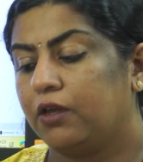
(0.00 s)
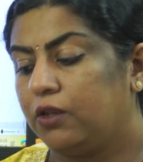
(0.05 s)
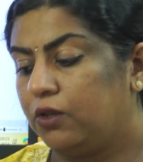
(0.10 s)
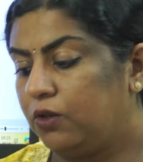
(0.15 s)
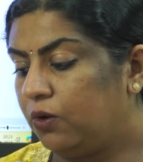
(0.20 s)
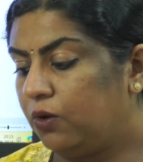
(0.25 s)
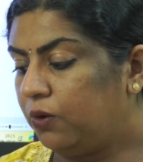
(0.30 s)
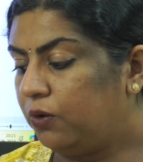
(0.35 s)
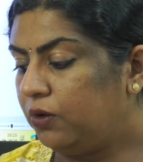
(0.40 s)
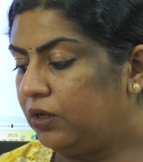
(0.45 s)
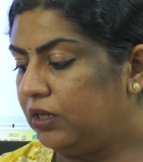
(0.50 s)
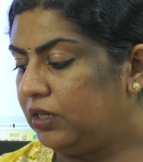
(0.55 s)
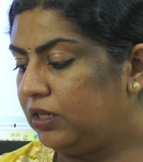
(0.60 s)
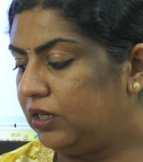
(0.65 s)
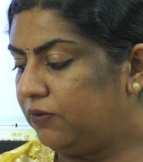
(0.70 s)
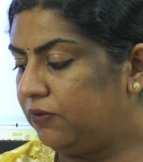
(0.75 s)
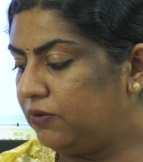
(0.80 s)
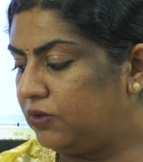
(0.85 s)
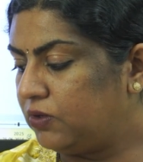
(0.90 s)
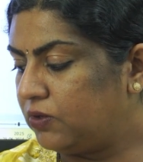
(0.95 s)
No
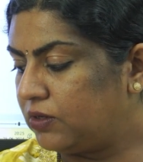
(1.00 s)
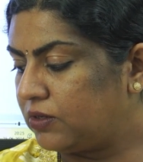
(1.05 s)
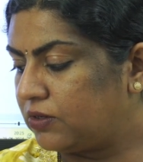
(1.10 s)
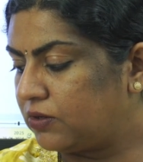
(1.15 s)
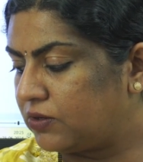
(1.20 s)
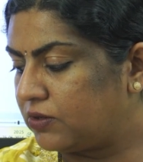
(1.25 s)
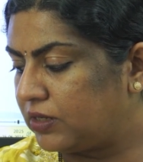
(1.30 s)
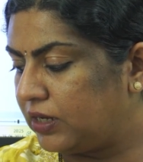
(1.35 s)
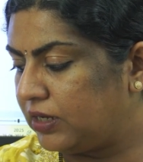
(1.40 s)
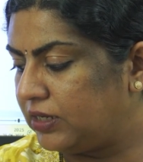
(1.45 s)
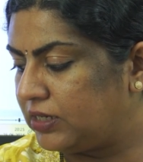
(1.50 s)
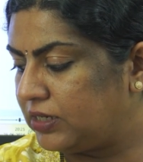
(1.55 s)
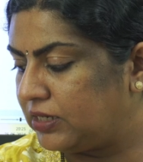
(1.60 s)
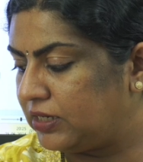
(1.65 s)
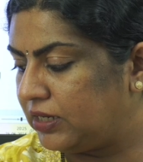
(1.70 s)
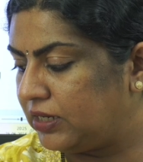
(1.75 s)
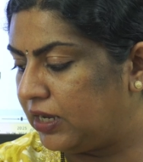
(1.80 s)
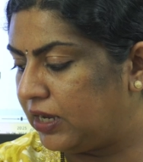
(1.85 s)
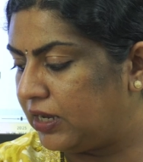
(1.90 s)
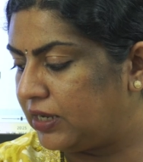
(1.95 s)
individual
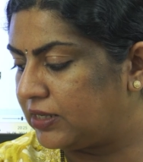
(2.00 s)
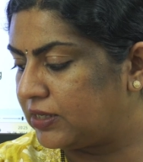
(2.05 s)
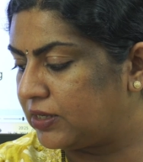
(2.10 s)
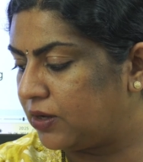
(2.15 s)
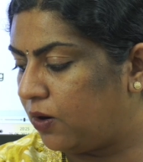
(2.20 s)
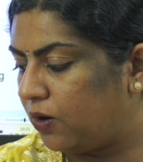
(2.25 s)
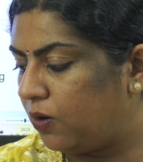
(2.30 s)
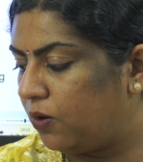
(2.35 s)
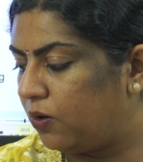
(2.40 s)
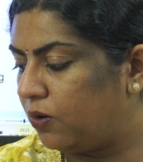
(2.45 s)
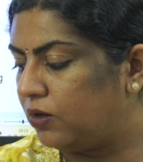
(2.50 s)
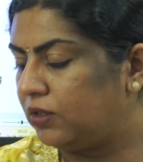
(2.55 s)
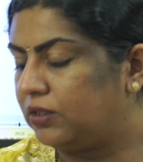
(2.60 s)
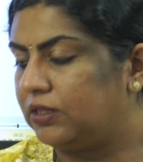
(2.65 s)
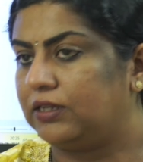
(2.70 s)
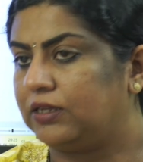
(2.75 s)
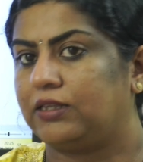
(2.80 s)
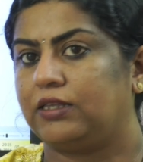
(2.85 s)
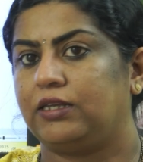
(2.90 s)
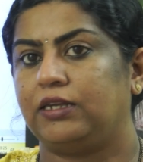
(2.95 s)
society has all
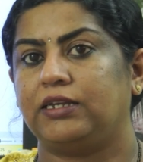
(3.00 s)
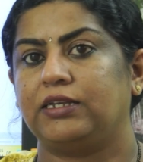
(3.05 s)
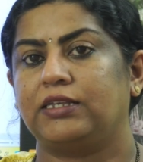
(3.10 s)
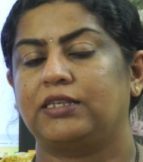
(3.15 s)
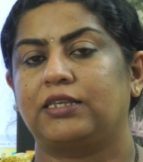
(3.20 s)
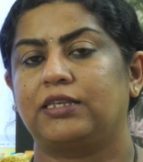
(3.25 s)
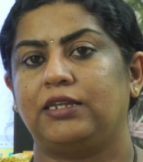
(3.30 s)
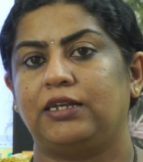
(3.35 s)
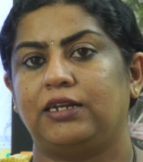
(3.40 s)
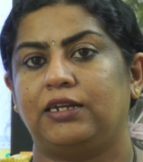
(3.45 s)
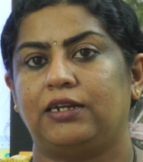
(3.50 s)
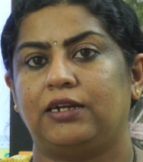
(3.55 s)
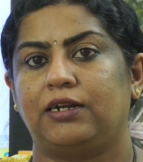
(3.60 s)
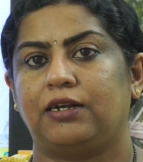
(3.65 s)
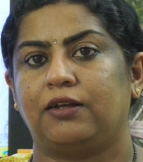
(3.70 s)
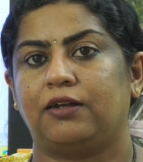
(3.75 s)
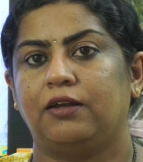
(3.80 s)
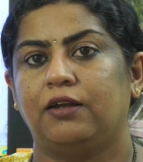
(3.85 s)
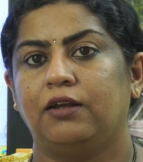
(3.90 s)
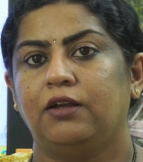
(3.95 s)
the things
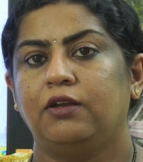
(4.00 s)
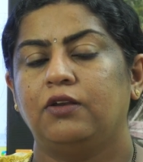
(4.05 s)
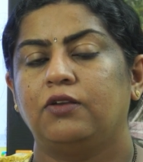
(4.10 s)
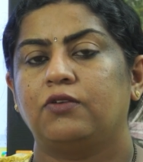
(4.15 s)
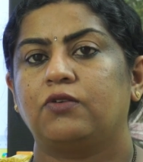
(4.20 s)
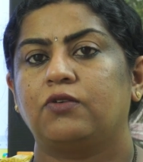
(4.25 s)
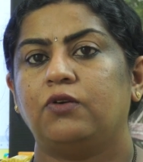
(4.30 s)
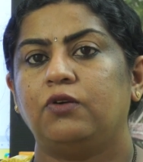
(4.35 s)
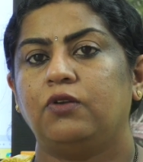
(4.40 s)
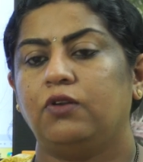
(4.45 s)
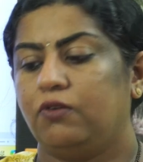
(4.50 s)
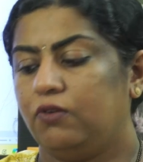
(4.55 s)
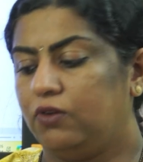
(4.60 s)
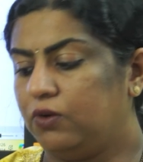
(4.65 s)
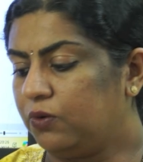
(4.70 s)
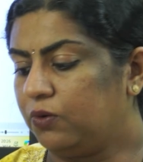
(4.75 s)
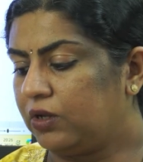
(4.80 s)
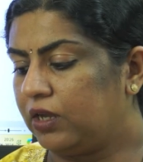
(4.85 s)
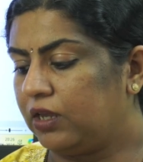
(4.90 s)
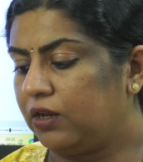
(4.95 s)
needed. So
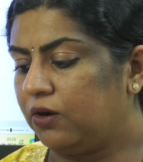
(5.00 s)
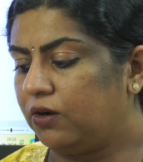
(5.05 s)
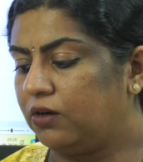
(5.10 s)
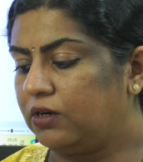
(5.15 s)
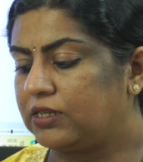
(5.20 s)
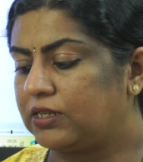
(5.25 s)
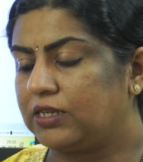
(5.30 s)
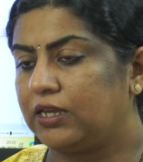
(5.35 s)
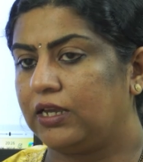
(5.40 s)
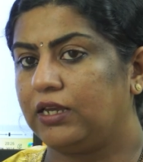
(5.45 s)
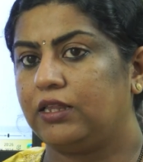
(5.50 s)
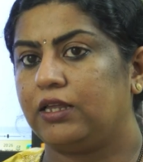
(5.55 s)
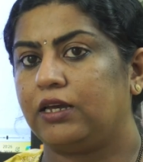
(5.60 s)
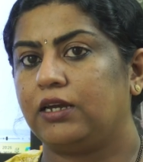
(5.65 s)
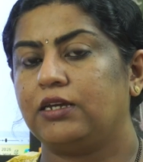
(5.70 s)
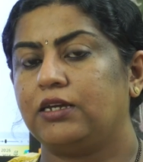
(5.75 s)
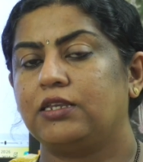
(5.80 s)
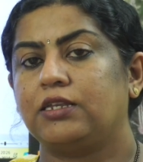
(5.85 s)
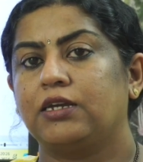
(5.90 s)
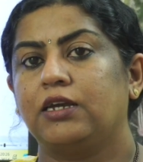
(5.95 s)
you cannot say
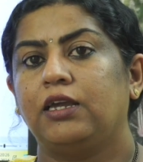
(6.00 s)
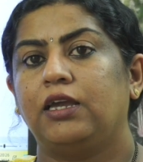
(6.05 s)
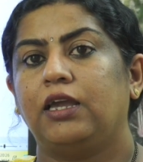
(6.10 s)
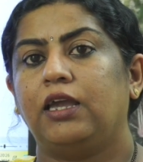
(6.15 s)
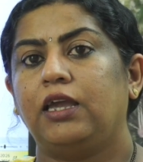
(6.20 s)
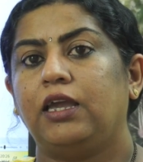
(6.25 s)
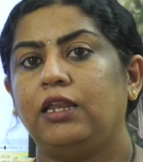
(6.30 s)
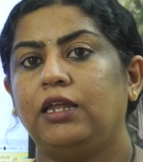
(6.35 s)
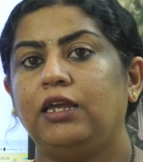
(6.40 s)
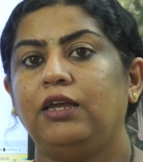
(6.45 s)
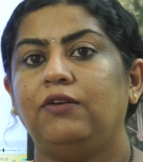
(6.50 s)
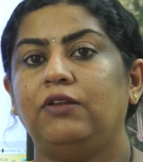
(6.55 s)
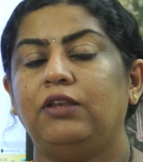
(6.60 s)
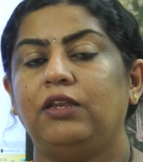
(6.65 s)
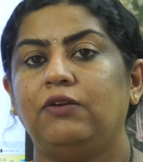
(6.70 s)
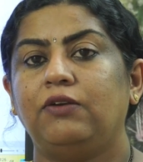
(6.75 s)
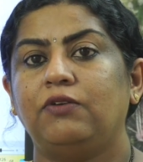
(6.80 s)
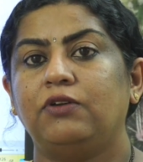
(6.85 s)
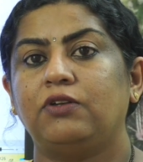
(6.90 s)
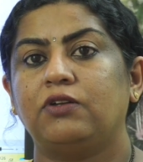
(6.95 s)
that any
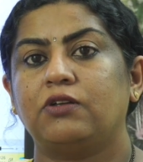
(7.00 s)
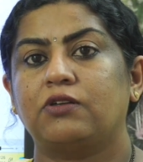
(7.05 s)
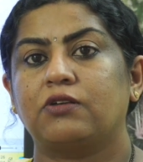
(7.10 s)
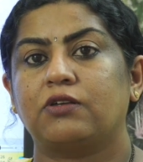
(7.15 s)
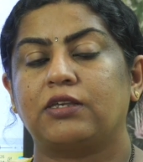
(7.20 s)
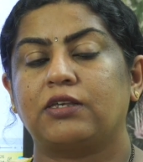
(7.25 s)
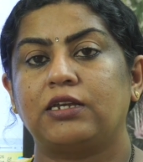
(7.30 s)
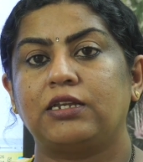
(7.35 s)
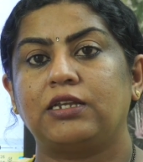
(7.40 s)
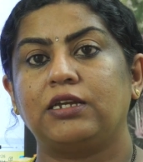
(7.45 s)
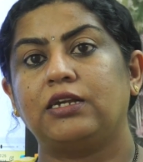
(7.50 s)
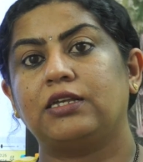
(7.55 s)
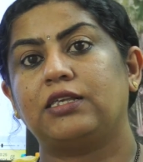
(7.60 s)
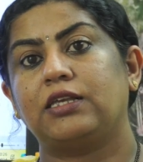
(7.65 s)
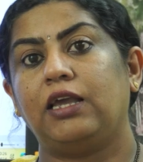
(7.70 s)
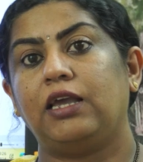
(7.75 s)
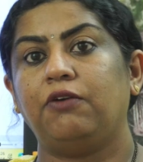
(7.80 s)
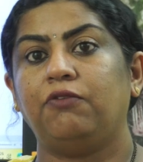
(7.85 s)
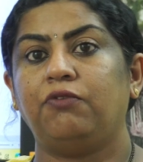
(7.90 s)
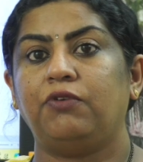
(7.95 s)
individual society has
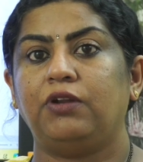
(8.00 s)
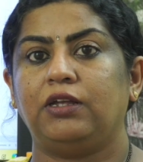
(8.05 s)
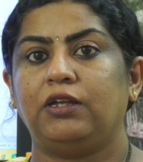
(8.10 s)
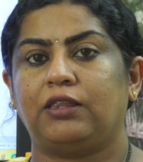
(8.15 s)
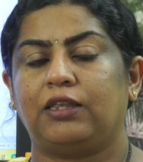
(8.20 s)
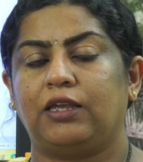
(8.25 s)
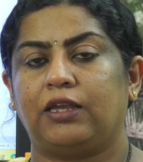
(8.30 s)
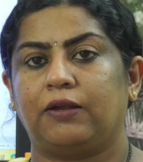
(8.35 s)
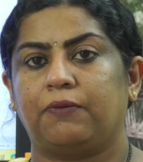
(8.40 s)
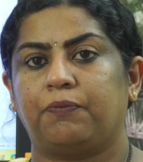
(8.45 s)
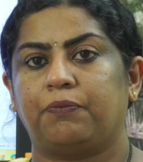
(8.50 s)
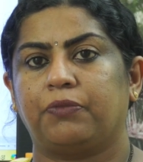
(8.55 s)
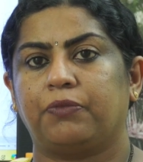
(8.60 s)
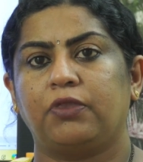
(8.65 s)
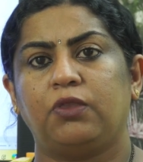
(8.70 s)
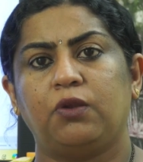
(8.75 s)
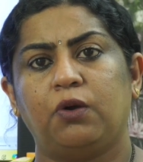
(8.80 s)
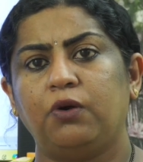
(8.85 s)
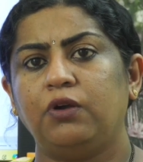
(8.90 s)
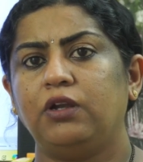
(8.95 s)
everything.
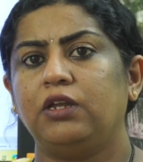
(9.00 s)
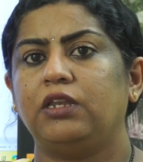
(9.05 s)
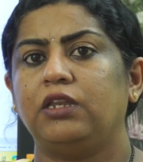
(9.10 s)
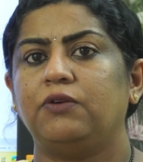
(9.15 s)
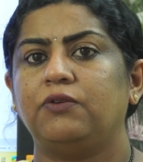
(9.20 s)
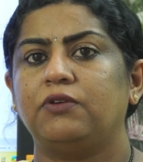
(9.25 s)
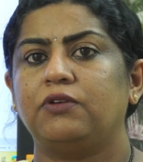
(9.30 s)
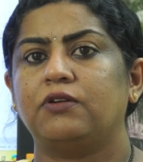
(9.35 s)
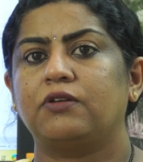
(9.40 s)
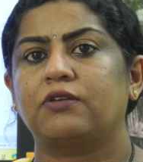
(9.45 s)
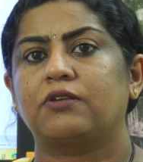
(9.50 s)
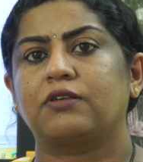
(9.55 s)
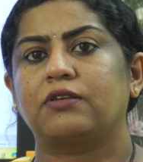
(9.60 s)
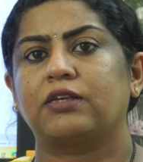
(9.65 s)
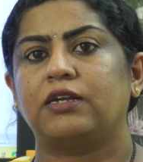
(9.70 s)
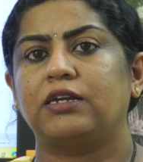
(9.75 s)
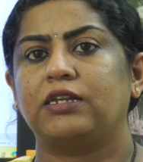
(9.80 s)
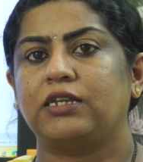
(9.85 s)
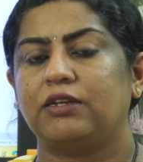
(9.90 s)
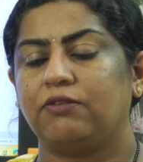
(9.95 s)
No individual
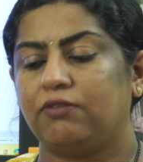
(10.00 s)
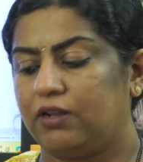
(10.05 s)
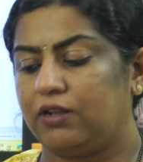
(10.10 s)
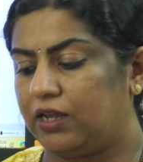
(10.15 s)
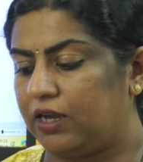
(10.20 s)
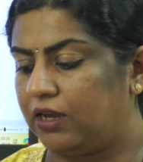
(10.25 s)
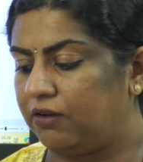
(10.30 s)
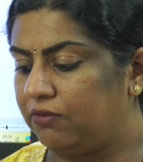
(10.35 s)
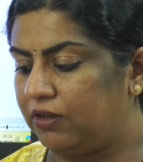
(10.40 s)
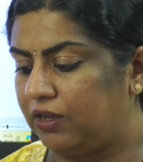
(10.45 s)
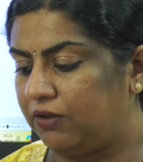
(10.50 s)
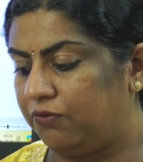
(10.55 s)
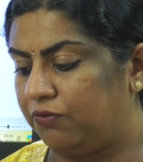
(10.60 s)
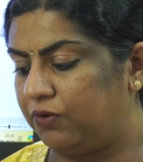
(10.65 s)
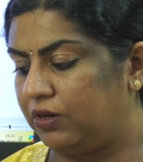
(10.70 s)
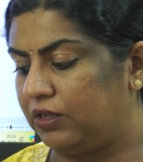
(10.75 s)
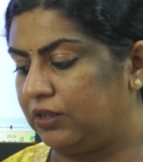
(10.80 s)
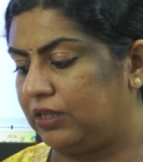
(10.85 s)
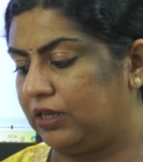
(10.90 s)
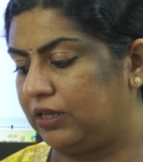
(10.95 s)
society will have
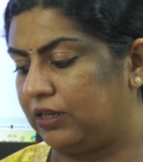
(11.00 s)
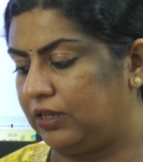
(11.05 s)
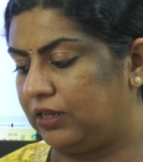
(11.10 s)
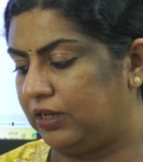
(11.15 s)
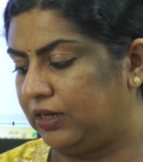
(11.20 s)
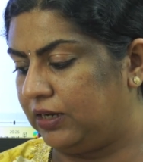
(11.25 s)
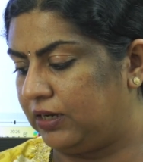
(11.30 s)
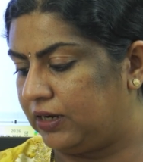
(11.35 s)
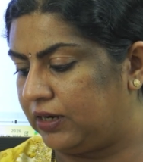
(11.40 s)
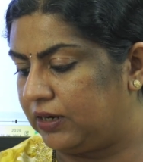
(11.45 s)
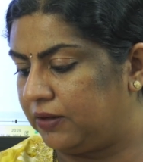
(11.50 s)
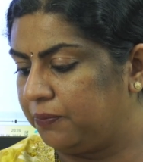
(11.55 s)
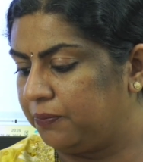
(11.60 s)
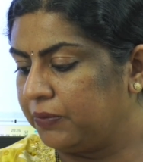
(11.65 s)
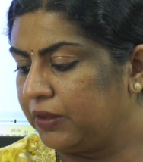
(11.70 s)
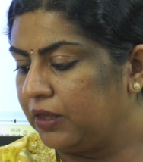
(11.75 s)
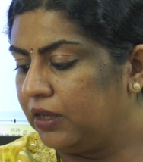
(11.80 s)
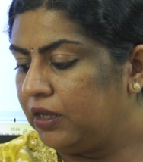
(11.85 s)
everything needed.